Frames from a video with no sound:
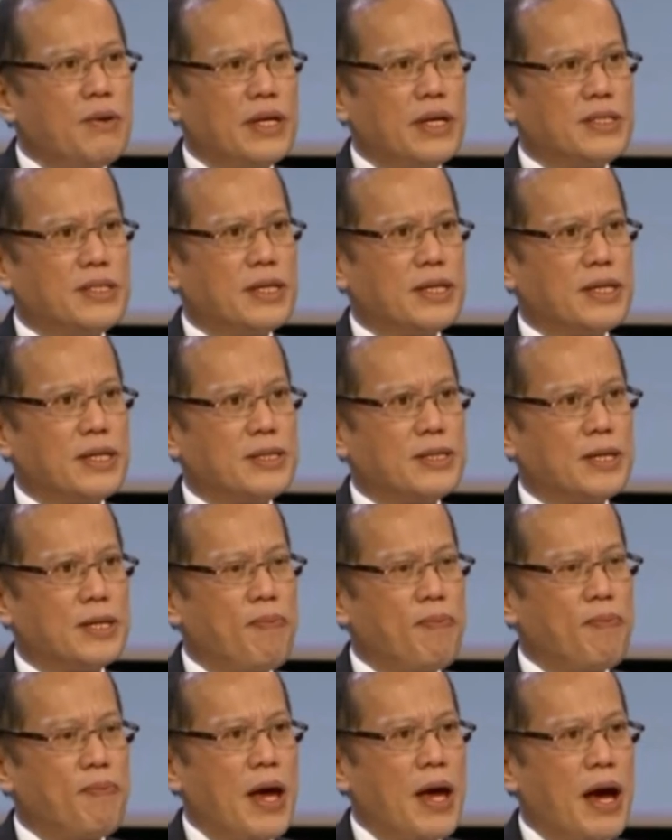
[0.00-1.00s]
For instance,
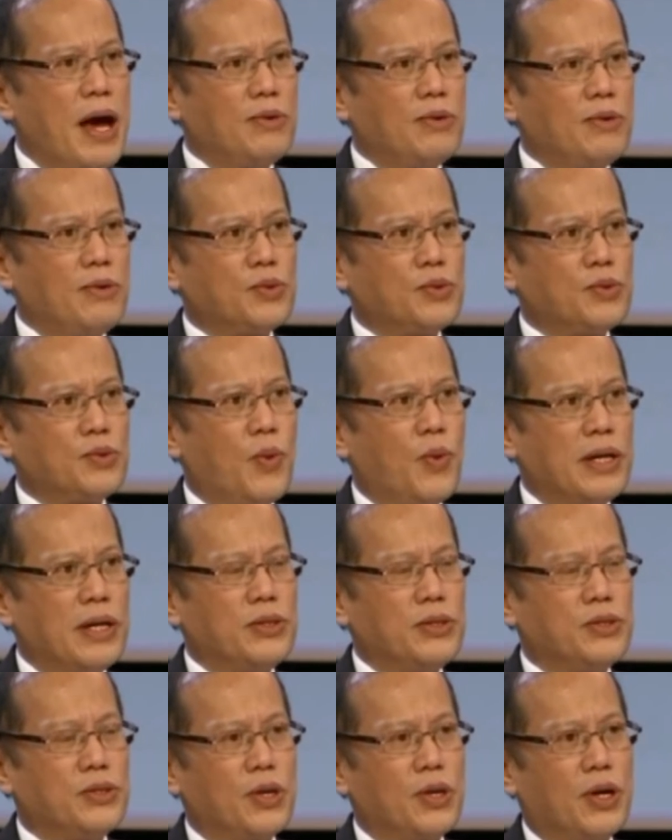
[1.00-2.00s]
how does
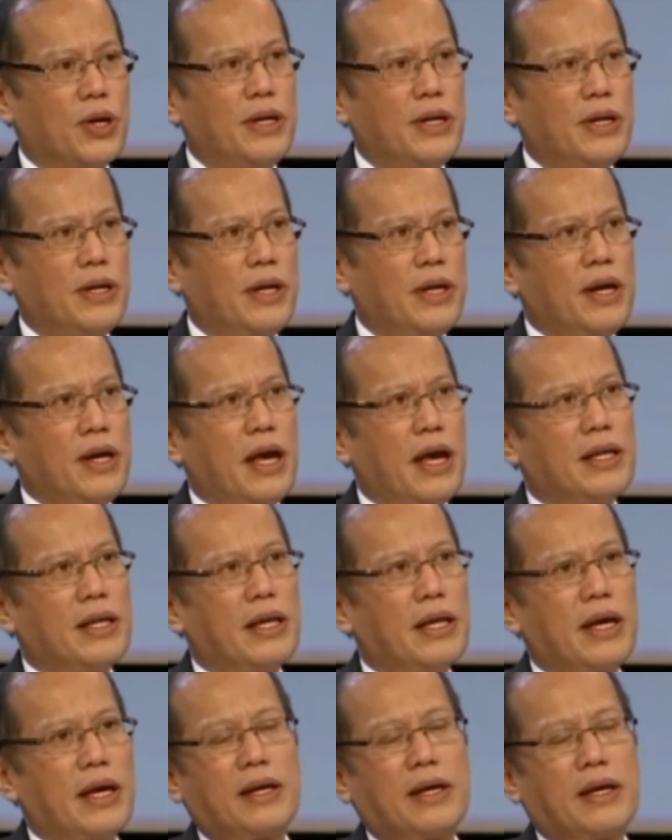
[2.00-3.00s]
one join
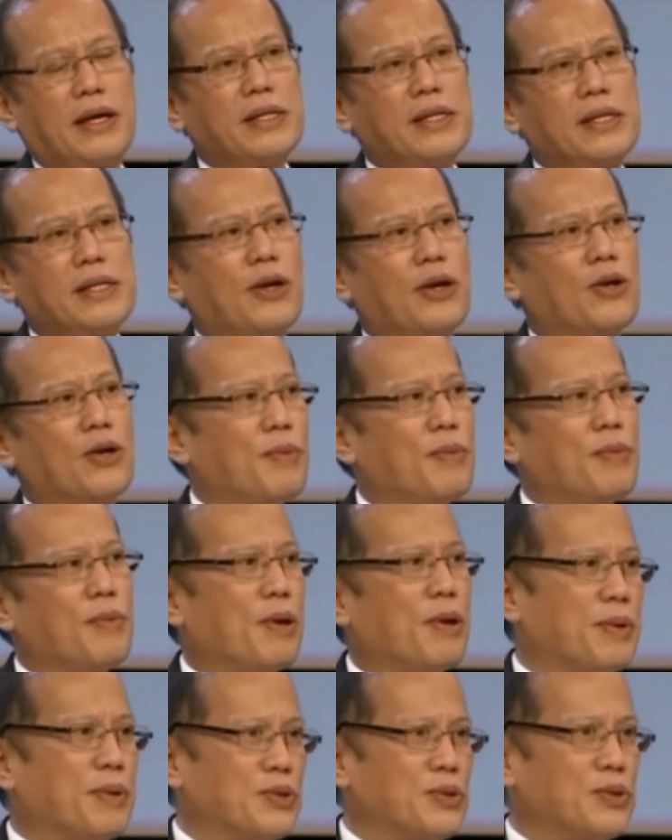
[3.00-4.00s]
in the increasing
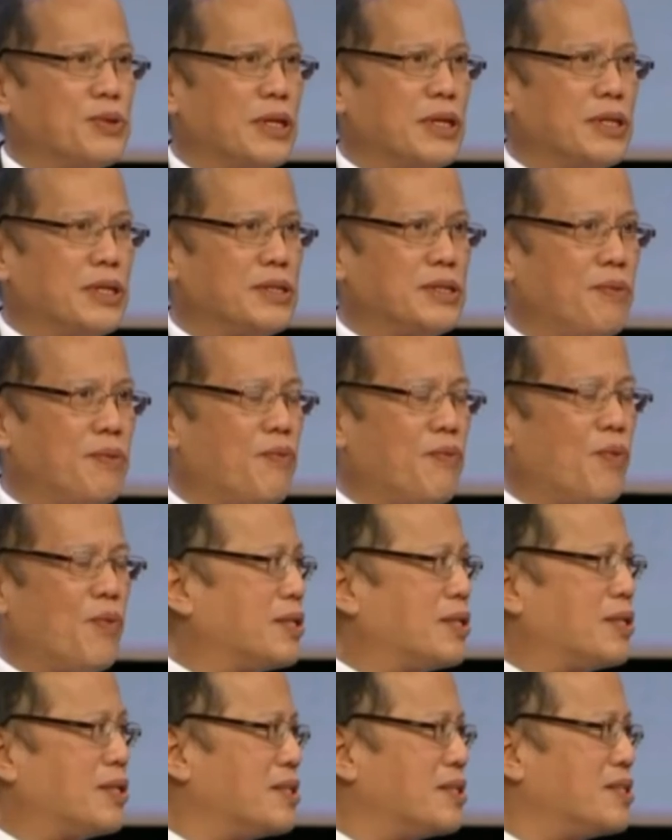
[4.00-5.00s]
economic opportunities if
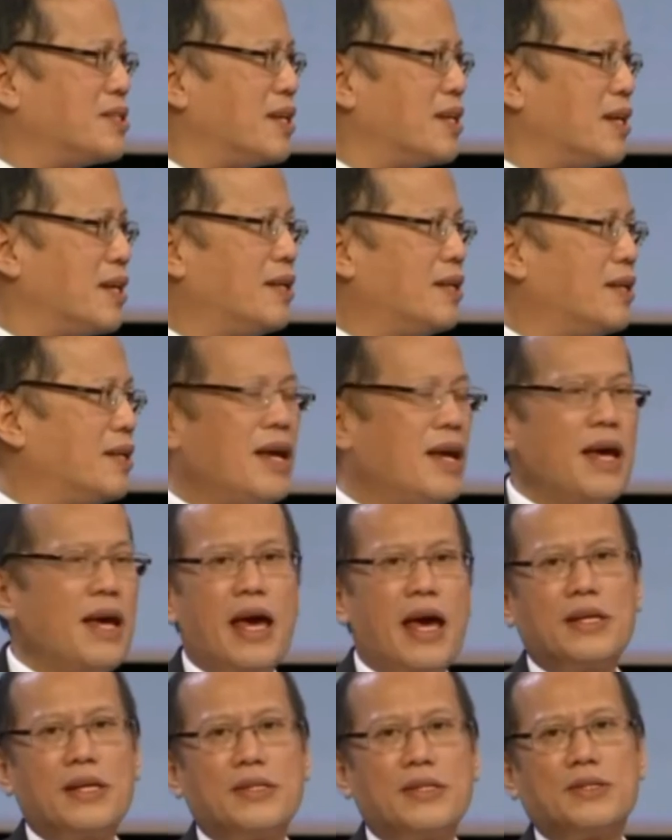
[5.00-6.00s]
one is unskilled?
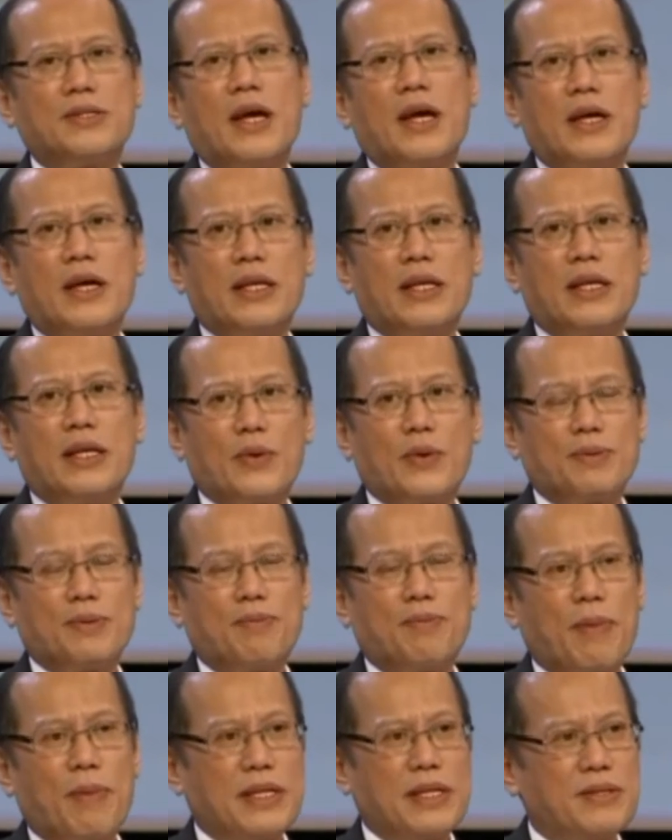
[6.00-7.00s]
Hence, there
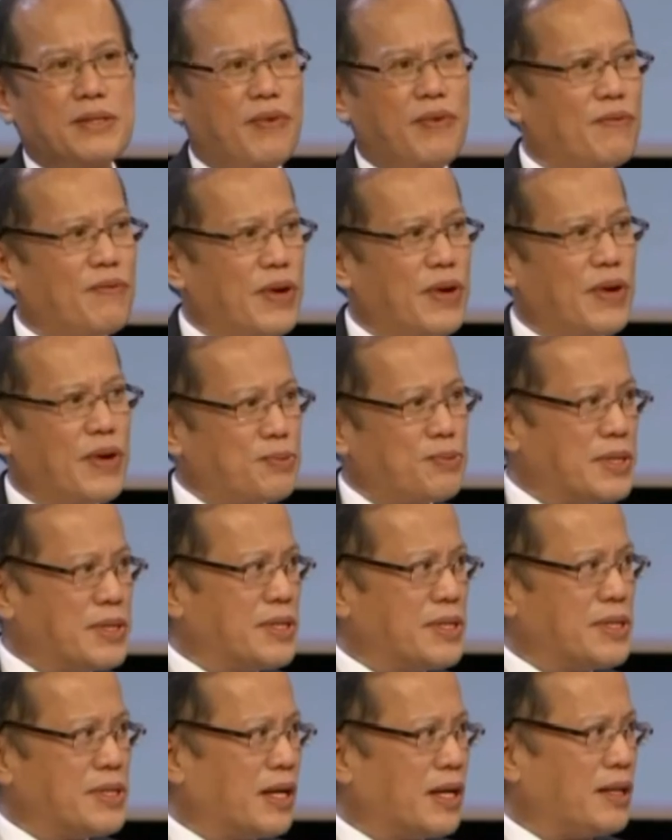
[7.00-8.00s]
was massive
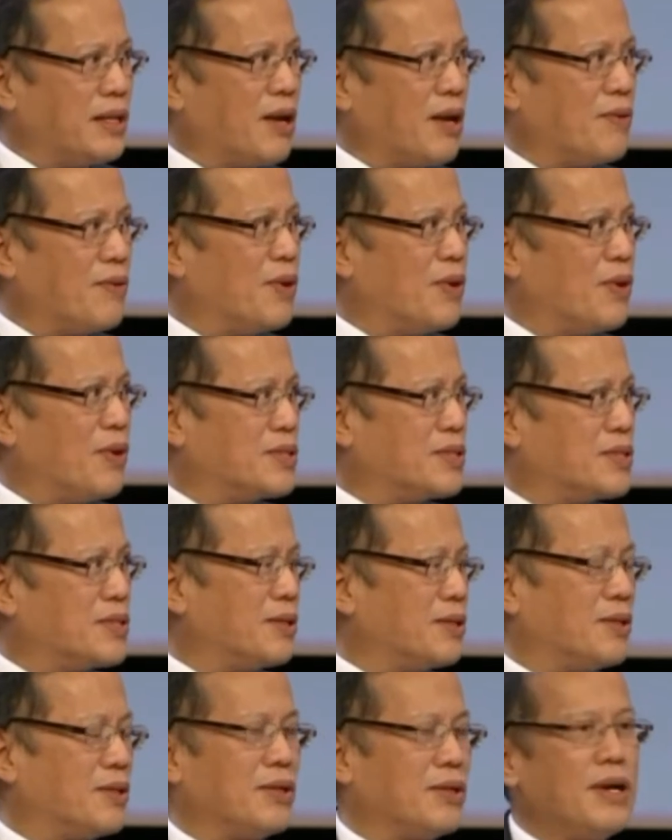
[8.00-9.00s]
investments in our tech work
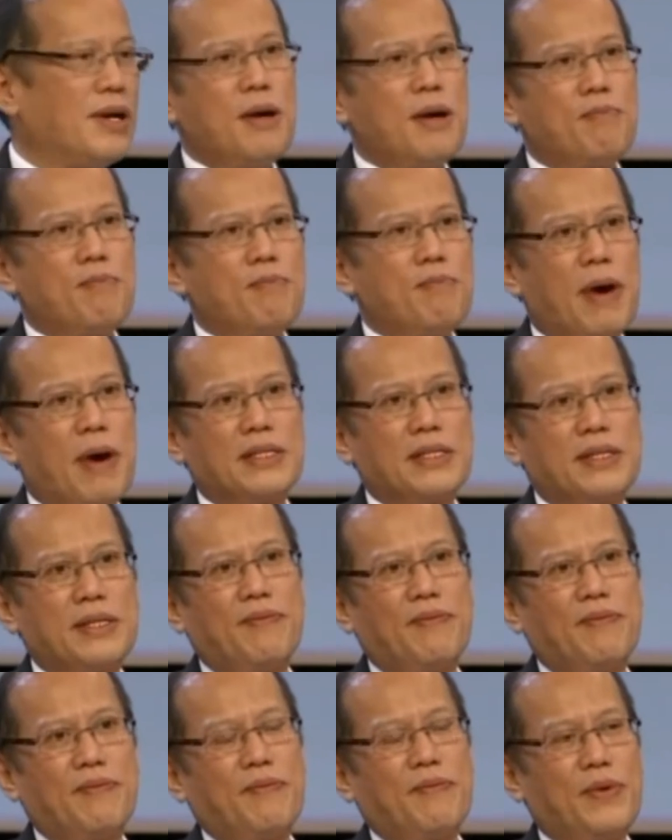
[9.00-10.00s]
sector,
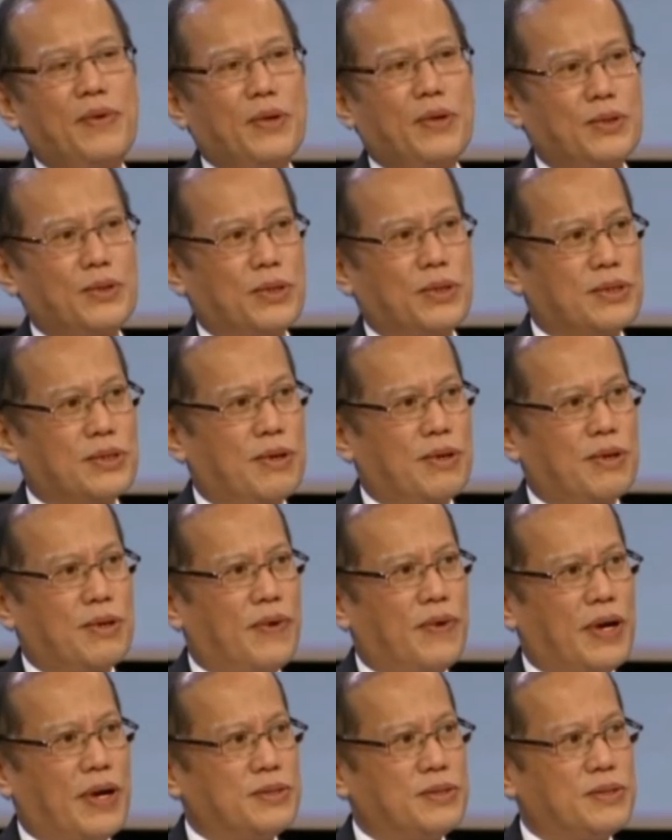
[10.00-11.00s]
massive infusions
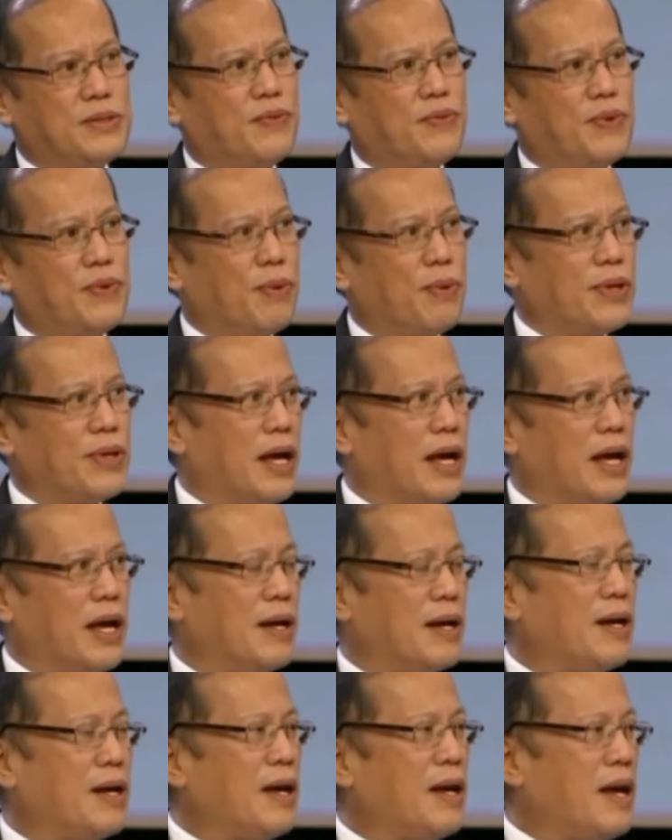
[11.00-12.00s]
of funds for both
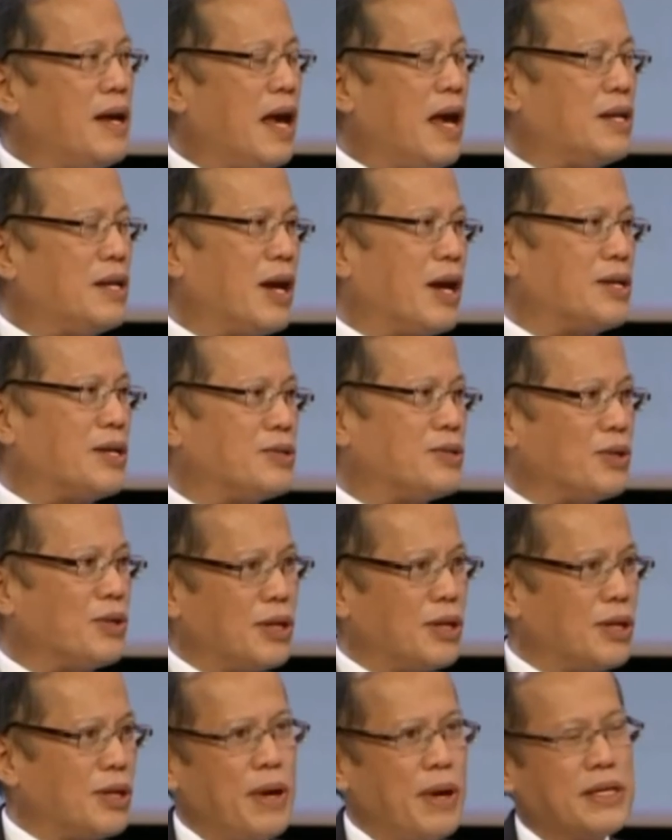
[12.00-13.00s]
the
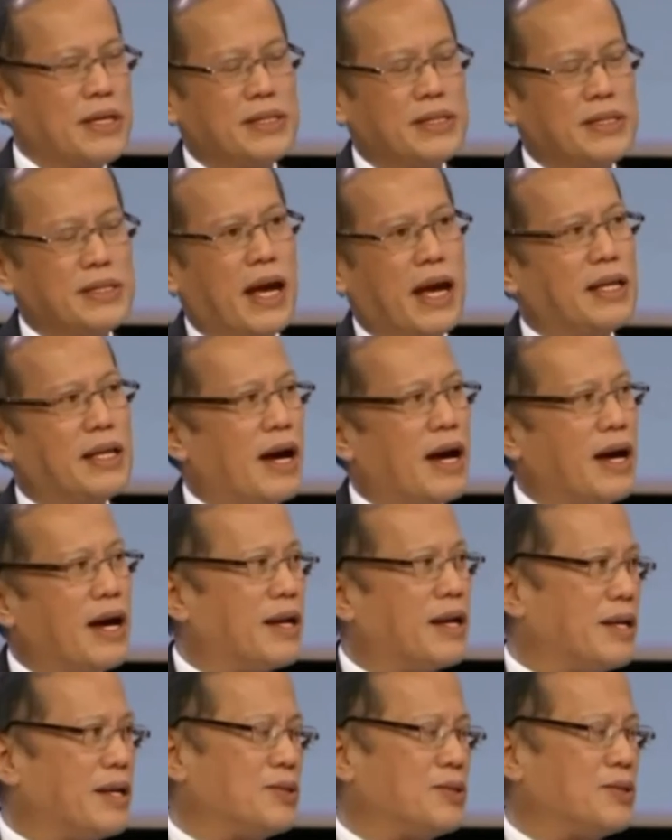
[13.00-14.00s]
education and the basic and
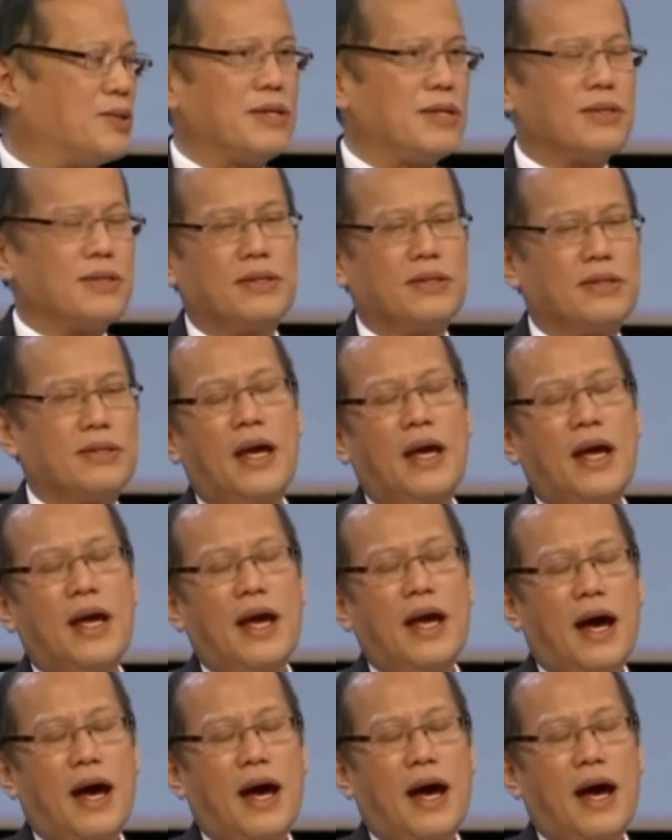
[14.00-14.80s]
higher education